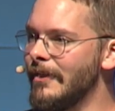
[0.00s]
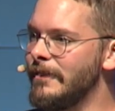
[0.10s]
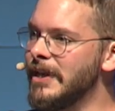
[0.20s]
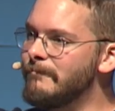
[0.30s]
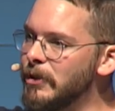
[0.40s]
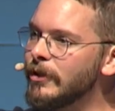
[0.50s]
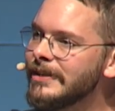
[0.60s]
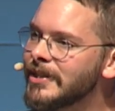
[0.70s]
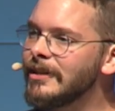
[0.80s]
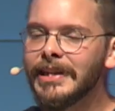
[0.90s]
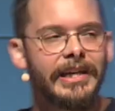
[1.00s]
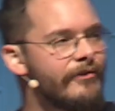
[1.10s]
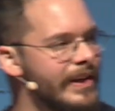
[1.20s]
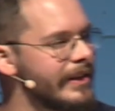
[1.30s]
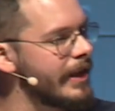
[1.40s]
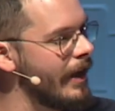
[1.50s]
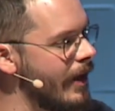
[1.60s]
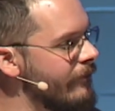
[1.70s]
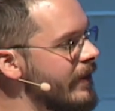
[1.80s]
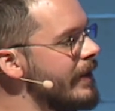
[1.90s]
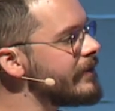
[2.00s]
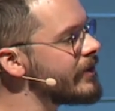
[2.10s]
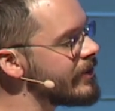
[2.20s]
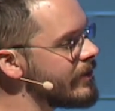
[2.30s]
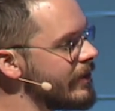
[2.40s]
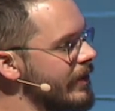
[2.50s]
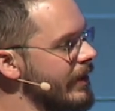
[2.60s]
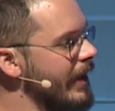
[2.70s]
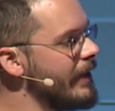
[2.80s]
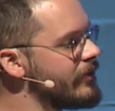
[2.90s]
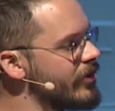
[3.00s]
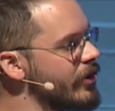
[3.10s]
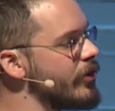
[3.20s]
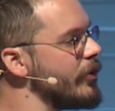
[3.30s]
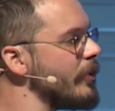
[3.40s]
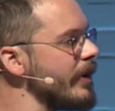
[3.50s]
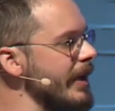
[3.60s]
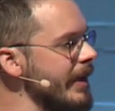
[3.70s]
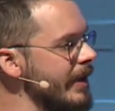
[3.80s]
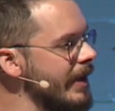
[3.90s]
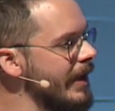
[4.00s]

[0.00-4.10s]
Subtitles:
The ability to live in confidence and security,